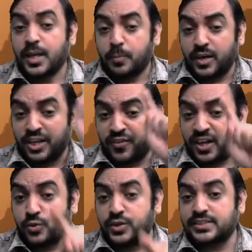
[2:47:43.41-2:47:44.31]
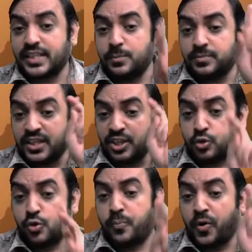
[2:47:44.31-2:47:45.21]
But if I do the same thing
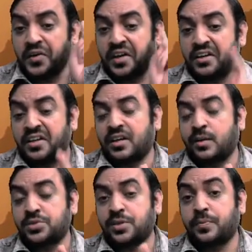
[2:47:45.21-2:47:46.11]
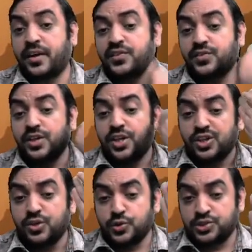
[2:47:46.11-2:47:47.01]
coupon and the redemption price
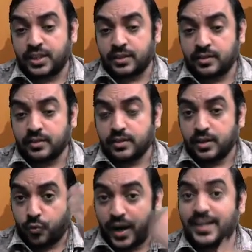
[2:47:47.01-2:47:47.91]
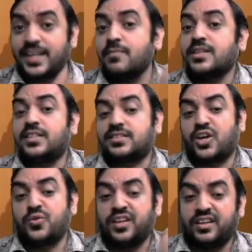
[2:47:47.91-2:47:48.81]
using YTMS
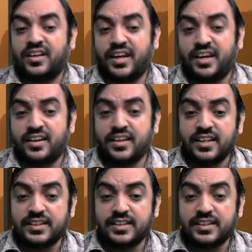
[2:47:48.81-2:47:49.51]
discounting rate,